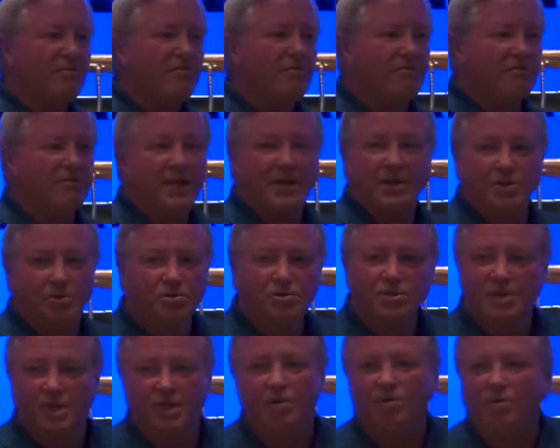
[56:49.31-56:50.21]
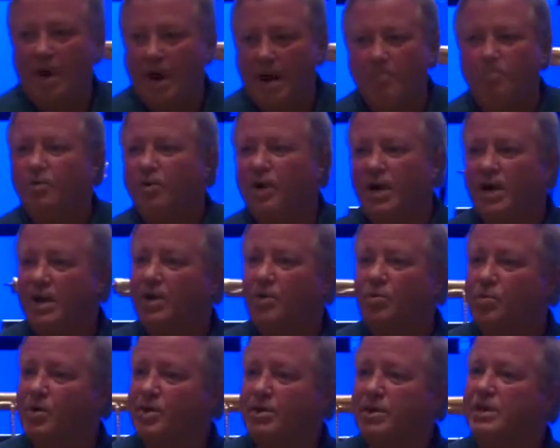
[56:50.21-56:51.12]
vendors interoperating
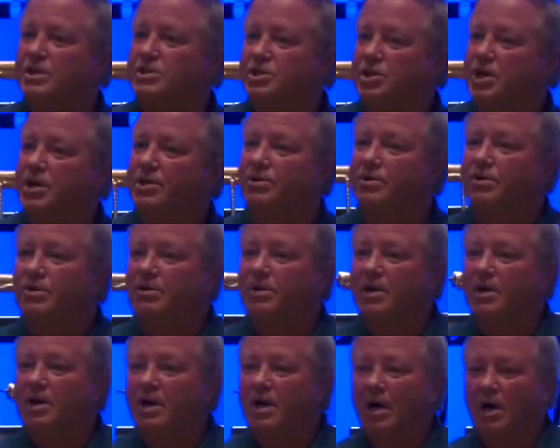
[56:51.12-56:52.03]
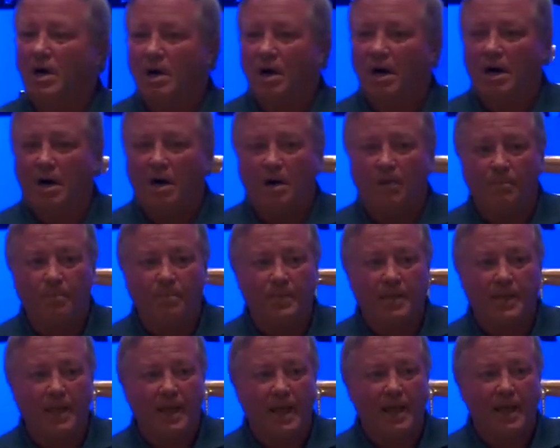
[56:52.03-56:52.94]
with each other,
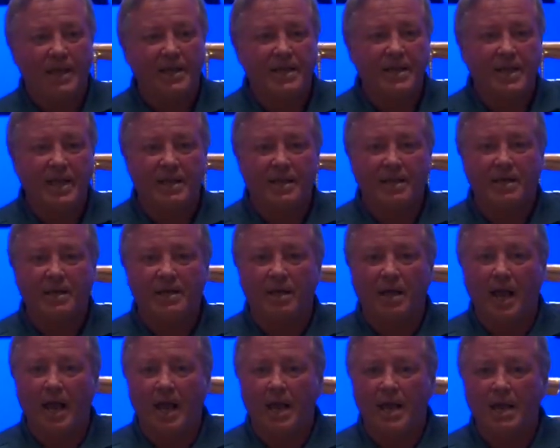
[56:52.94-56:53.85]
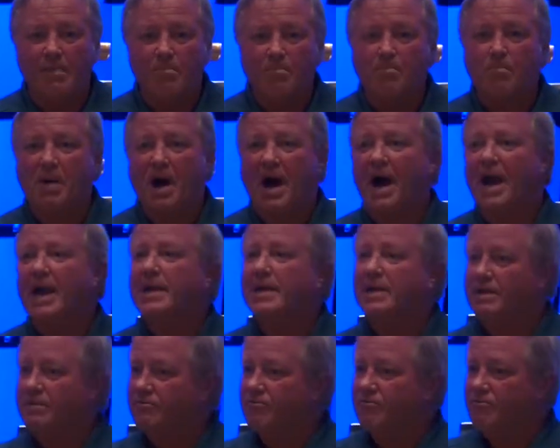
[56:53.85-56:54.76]
um, getting a
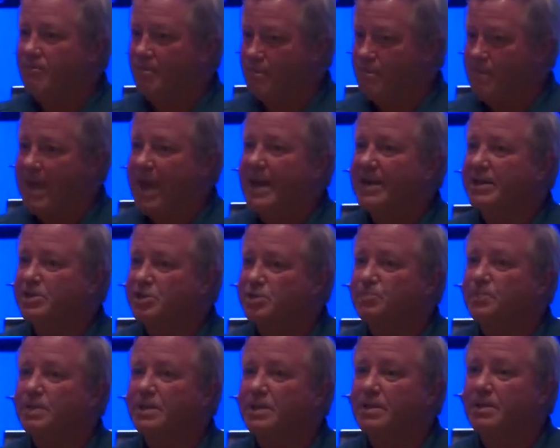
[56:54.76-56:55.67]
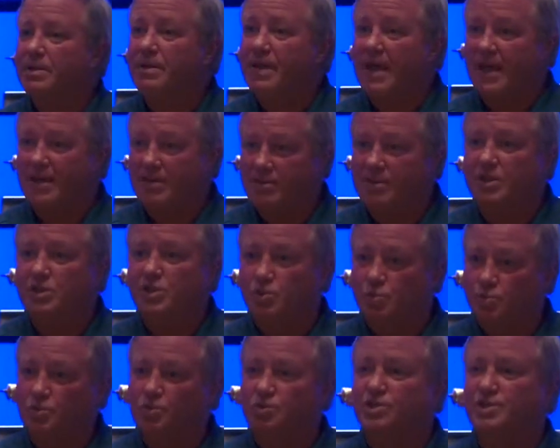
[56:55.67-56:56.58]
buy-in from management that
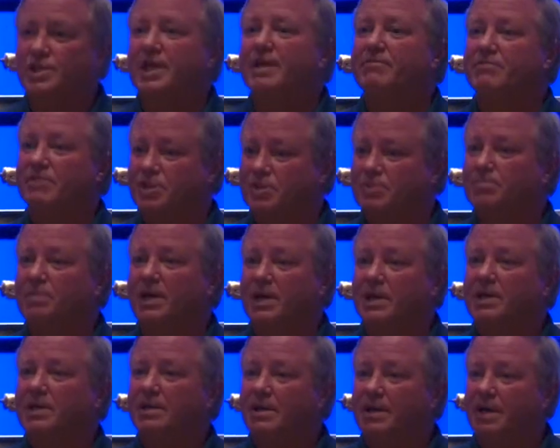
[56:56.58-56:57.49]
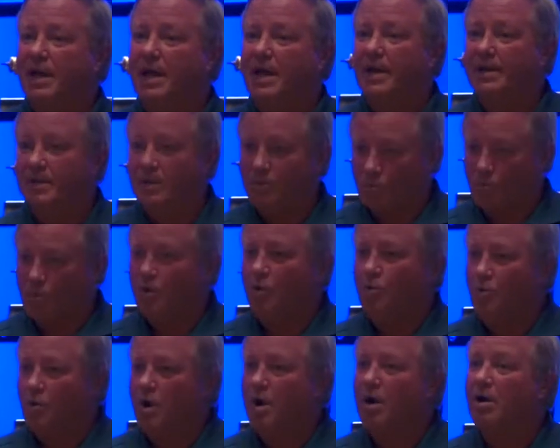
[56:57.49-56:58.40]
this will save us money and it will
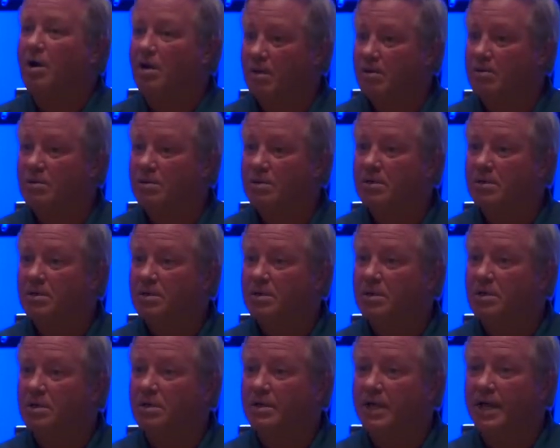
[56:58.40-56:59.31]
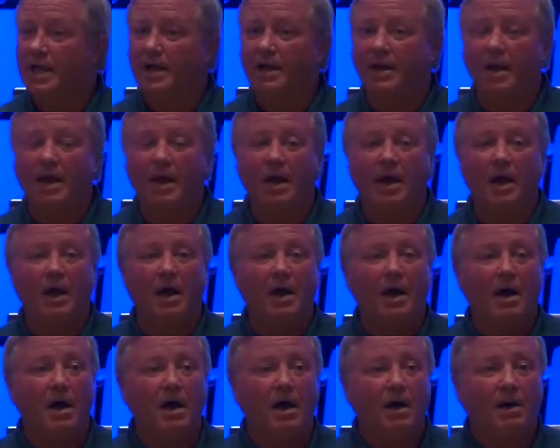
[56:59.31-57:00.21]
work, okay?
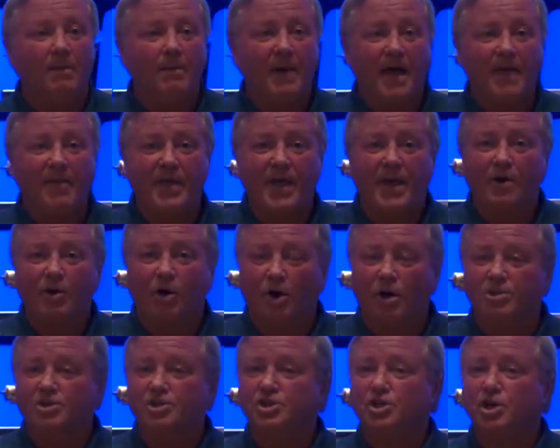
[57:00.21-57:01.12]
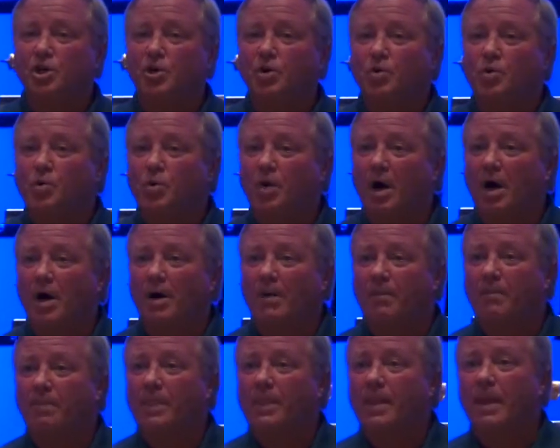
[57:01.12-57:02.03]
Um, and then also
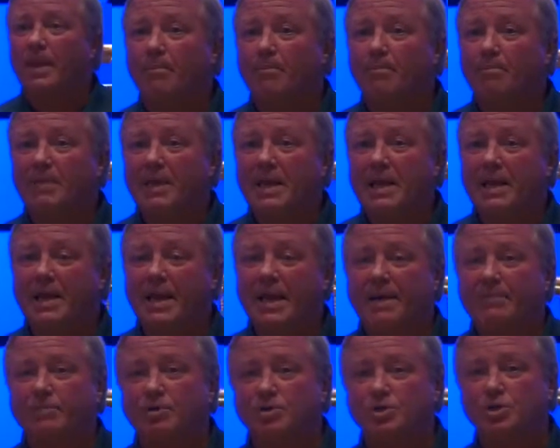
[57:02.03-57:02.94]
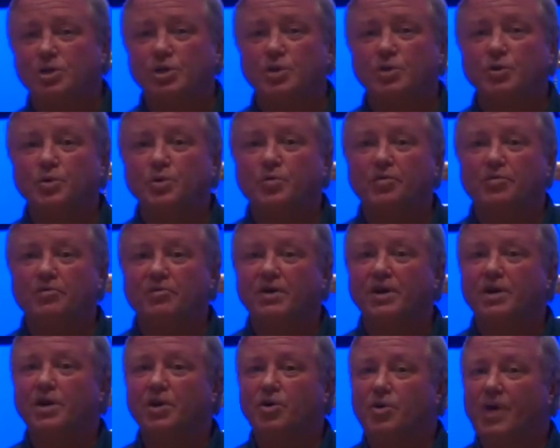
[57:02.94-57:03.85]
um, being able to
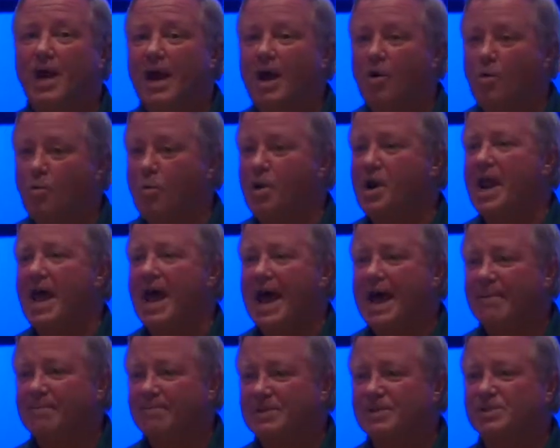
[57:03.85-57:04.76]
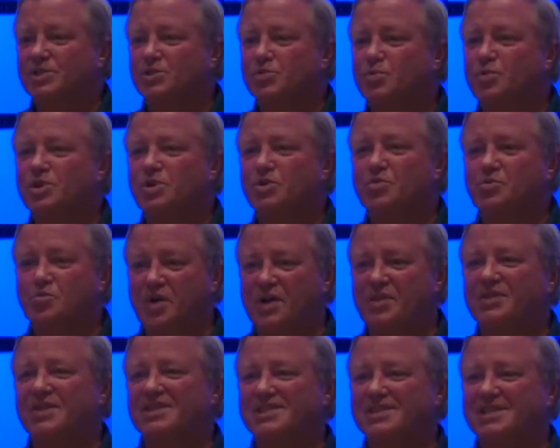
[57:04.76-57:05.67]
figure out what happens when you
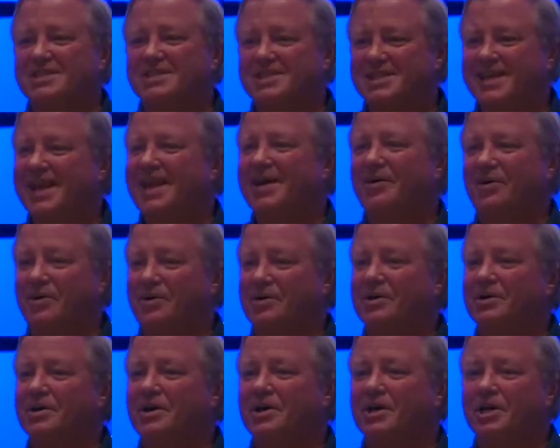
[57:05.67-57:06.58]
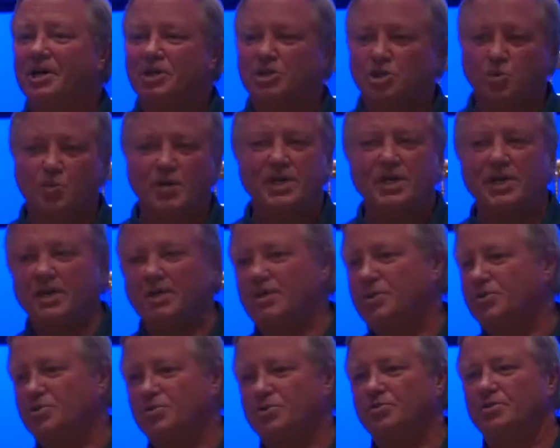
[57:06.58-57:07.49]
run this at scale. So we did
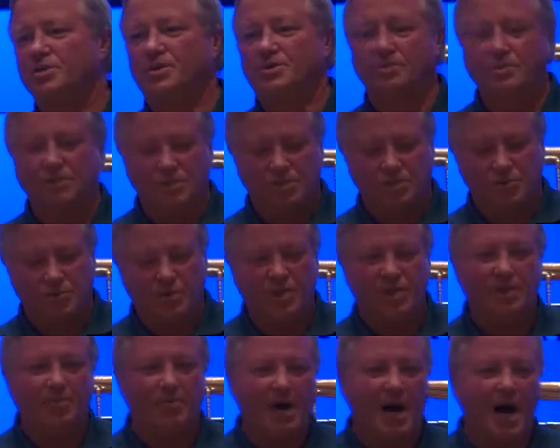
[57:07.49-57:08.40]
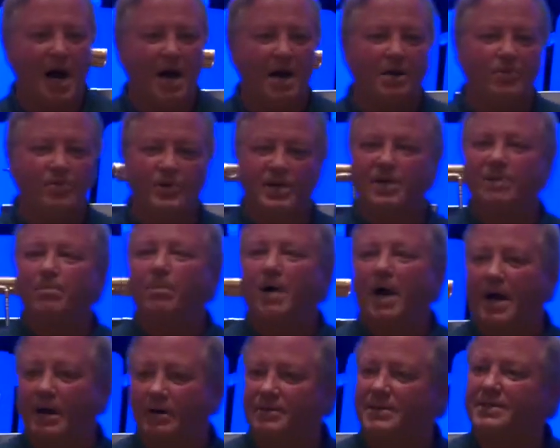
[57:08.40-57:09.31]
our due diligence, we did a POC, we did a
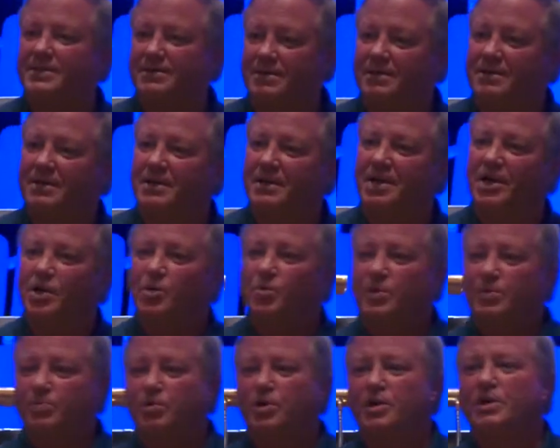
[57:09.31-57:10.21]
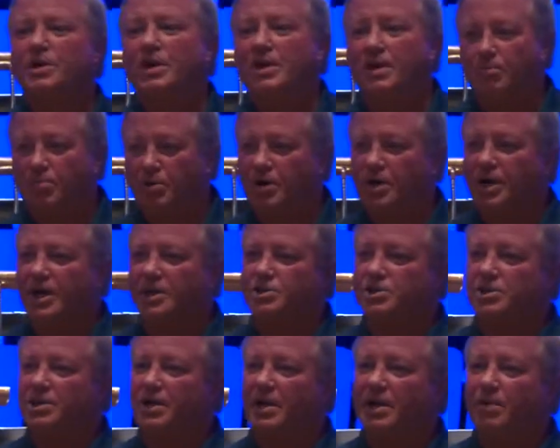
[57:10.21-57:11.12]
pilot, we put it into
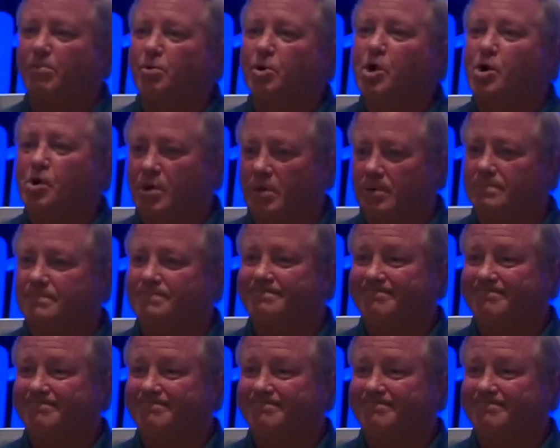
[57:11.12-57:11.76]
production and it broke.